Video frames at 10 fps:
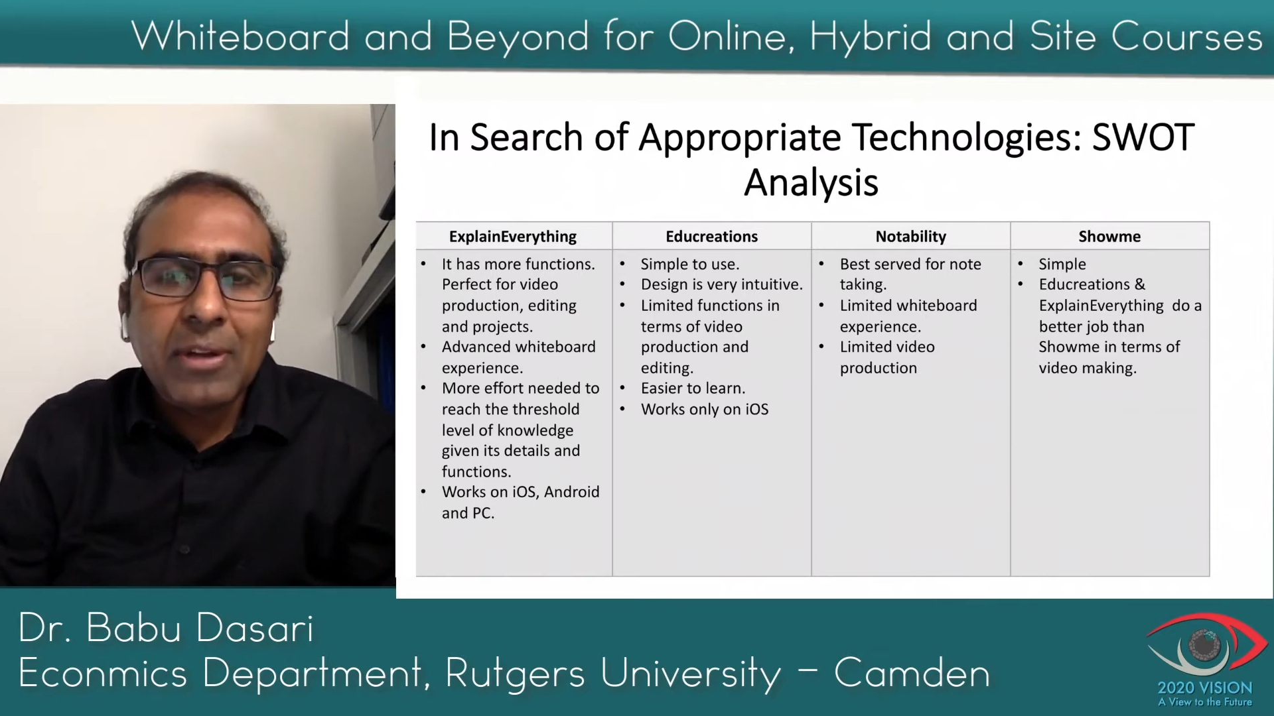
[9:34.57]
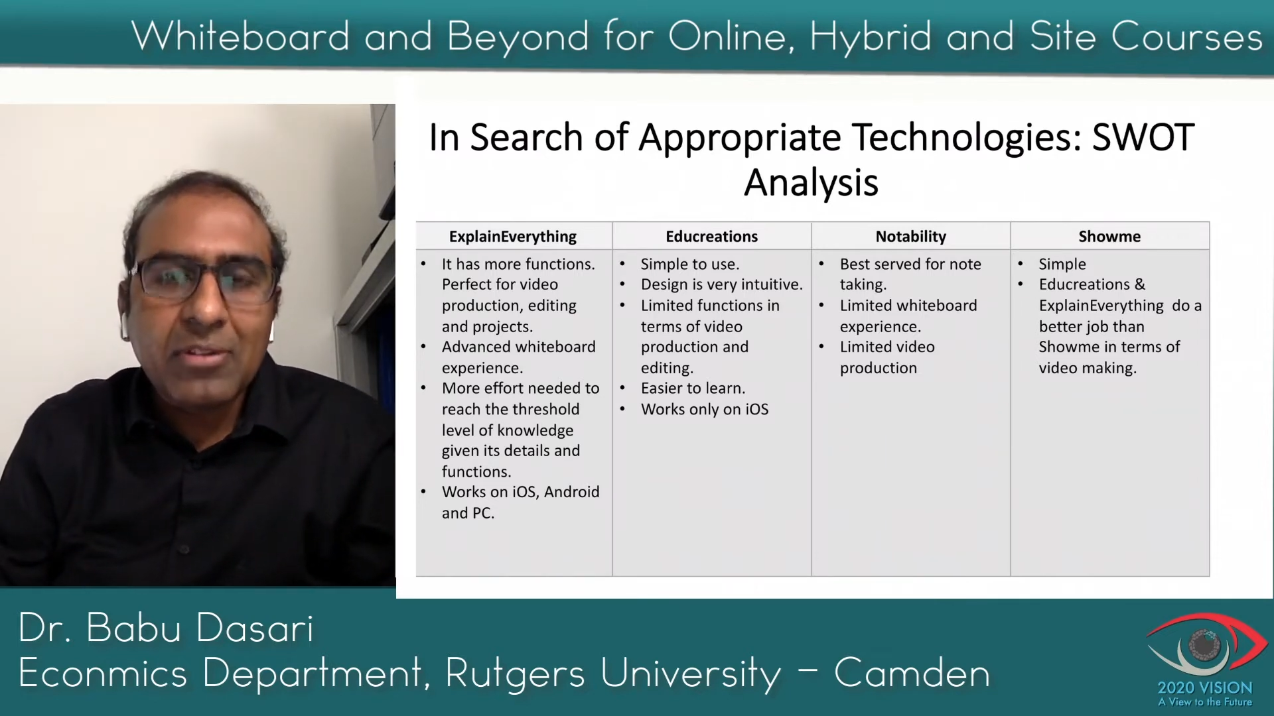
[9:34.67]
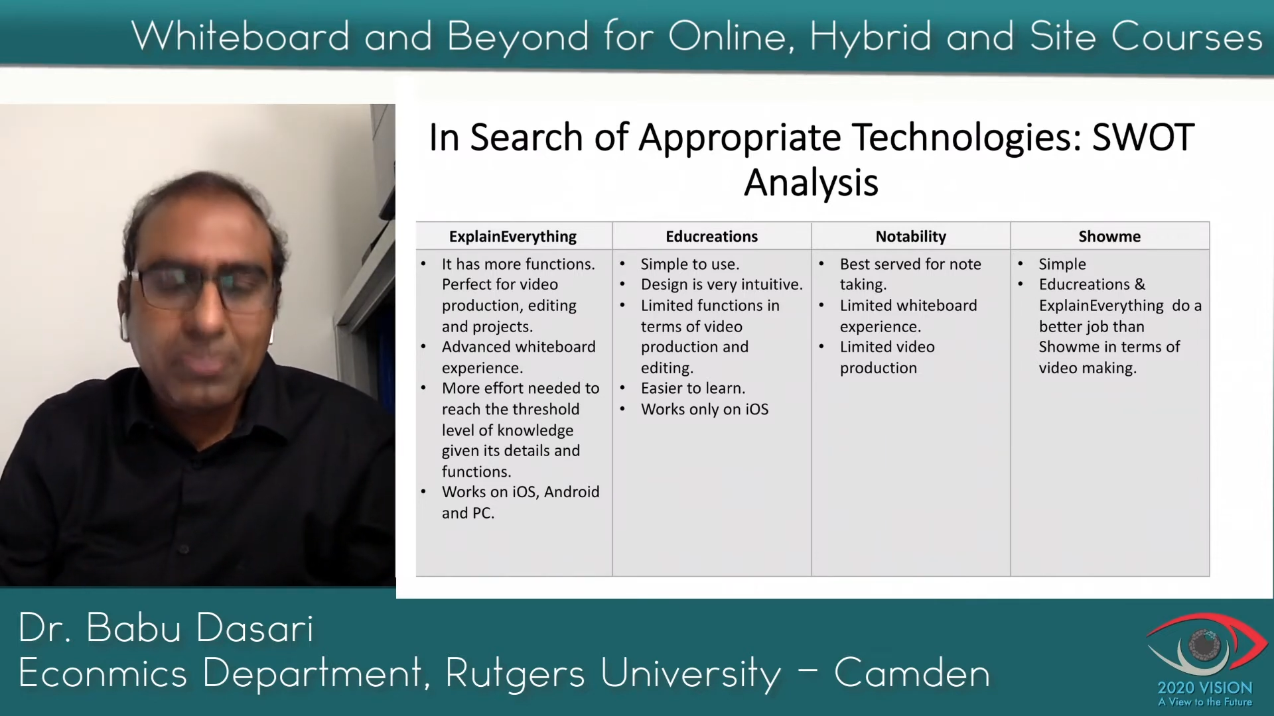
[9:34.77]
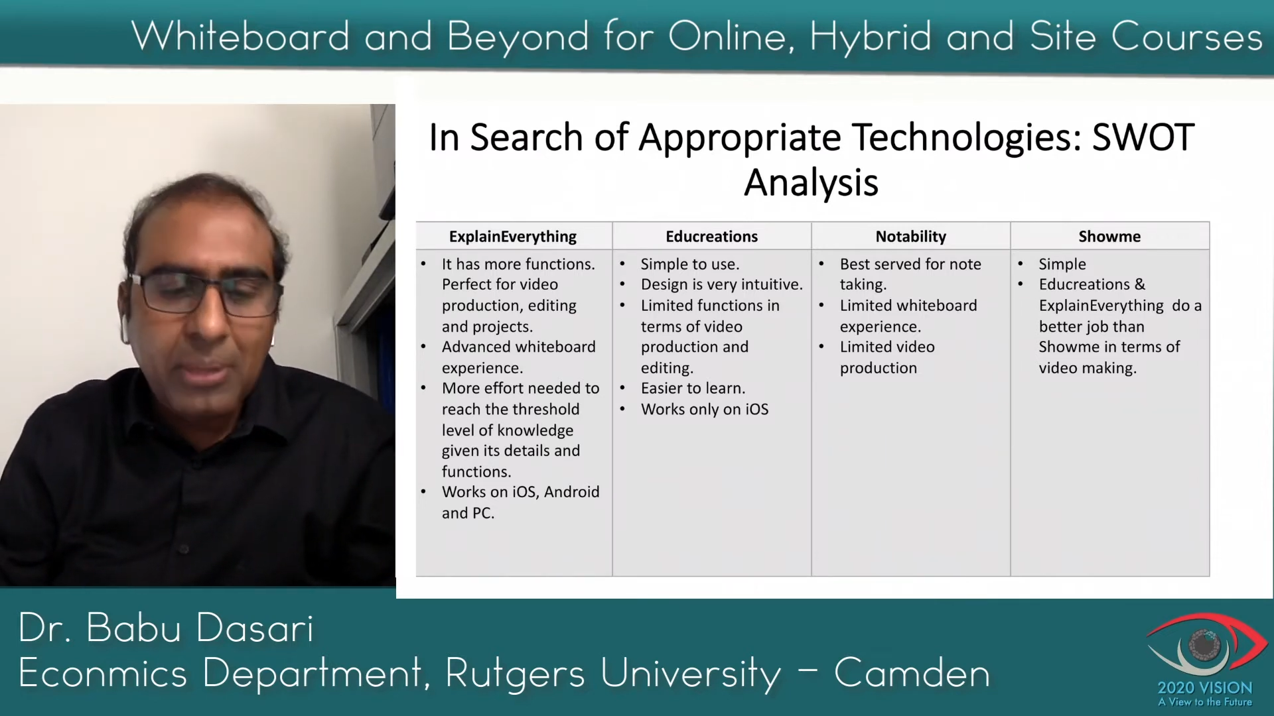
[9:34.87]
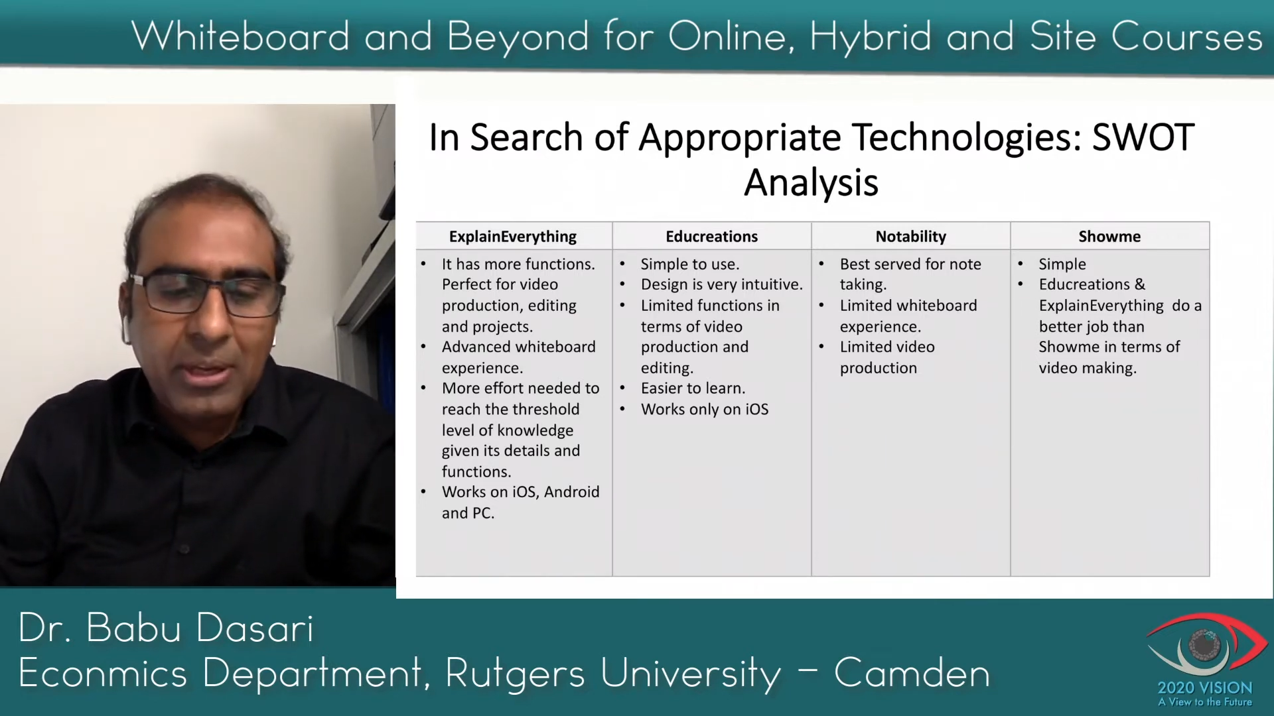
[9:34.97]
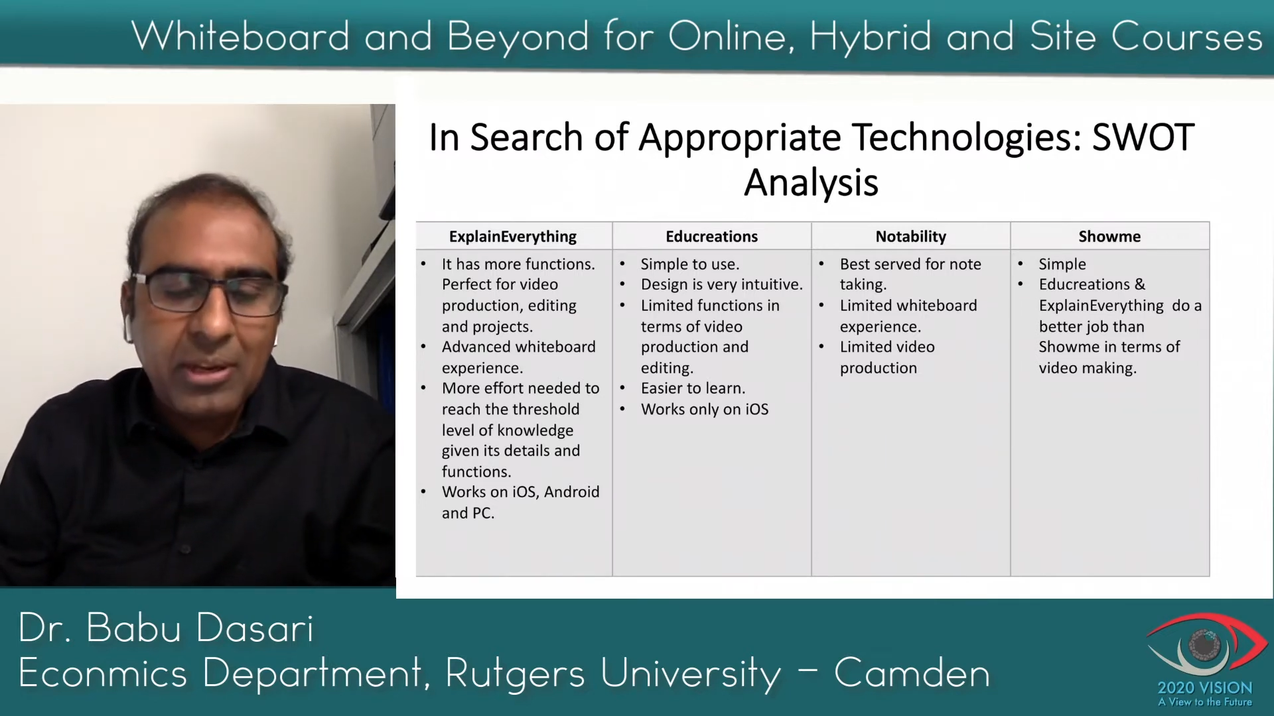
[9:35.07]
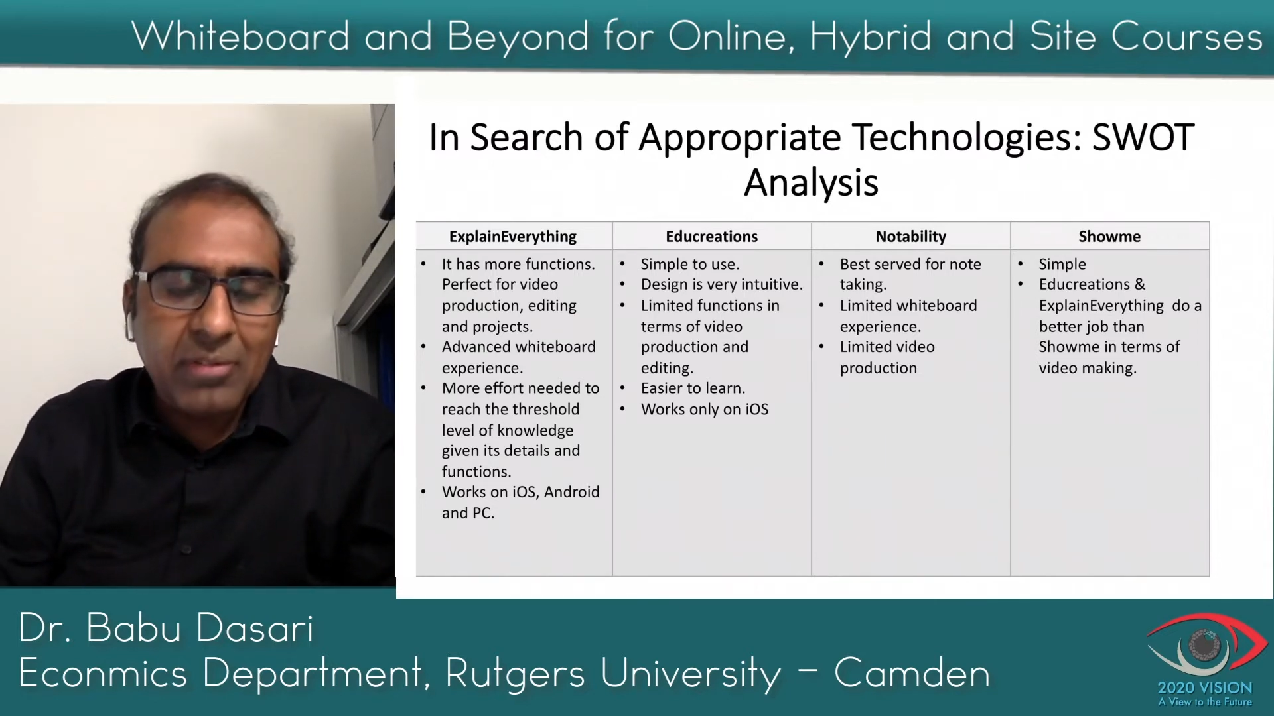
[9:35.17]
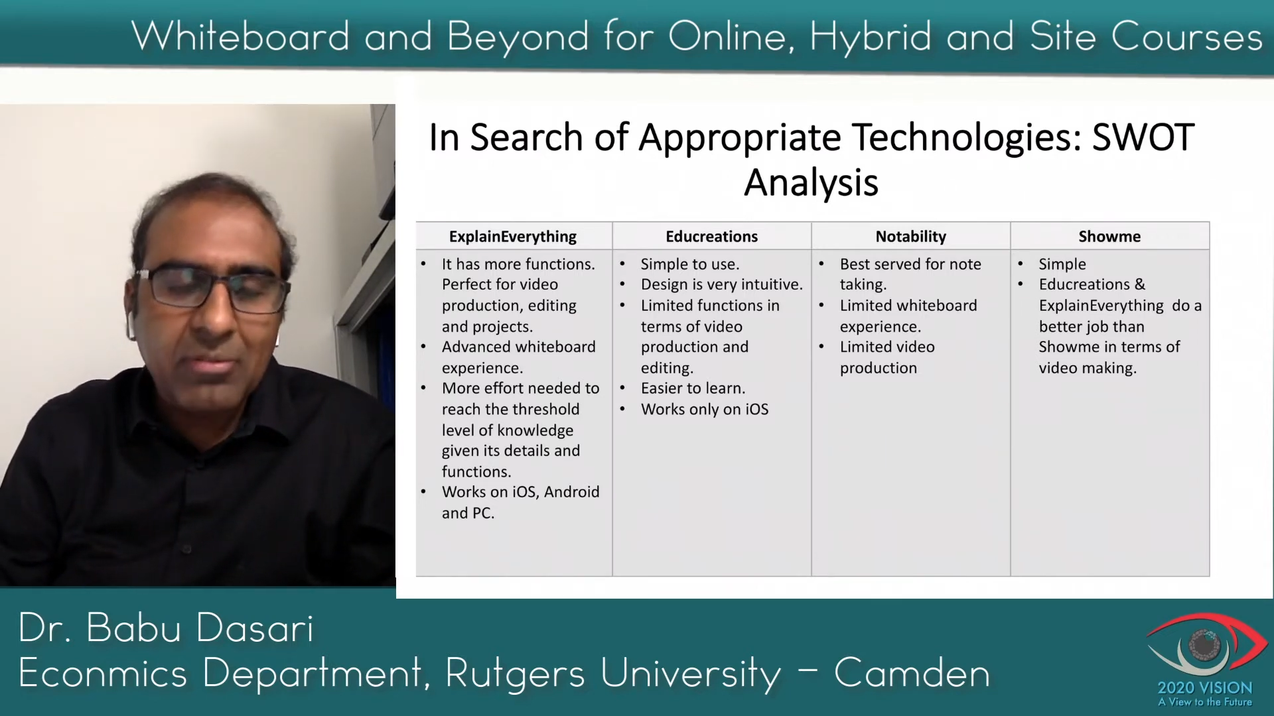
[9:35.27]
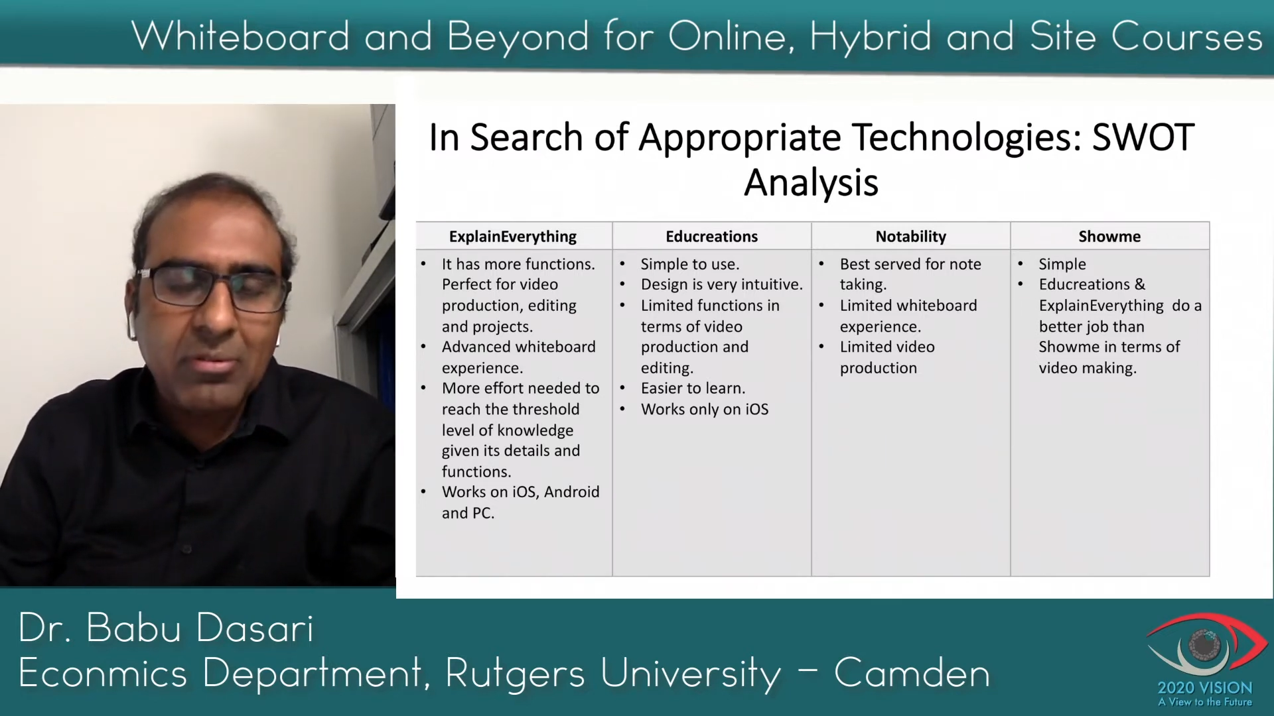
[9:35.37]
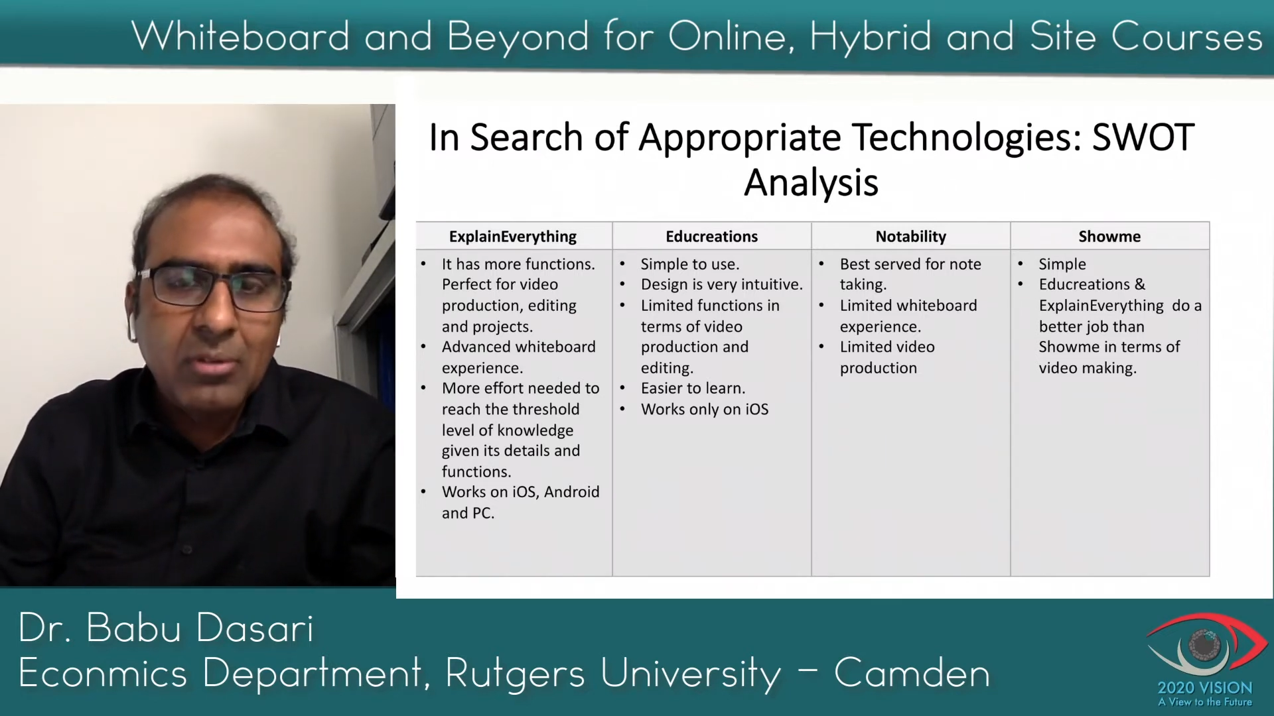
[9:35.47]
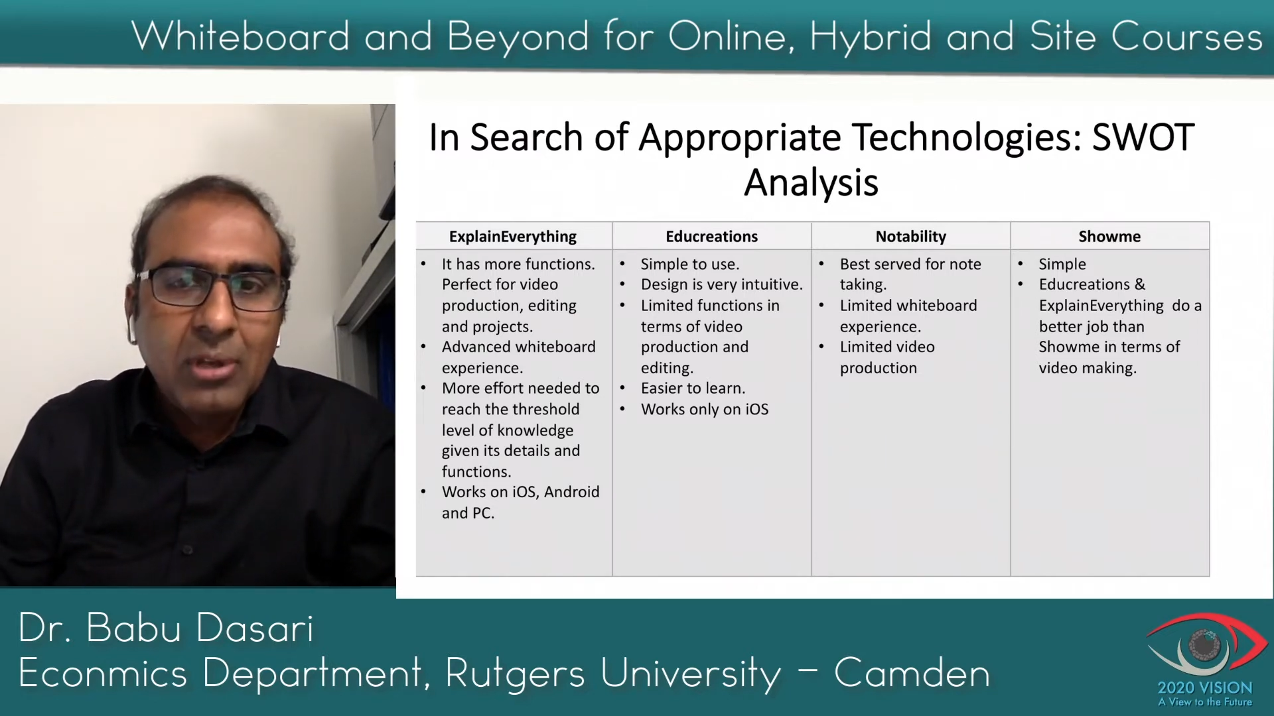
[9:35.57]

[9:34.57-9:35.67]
experience.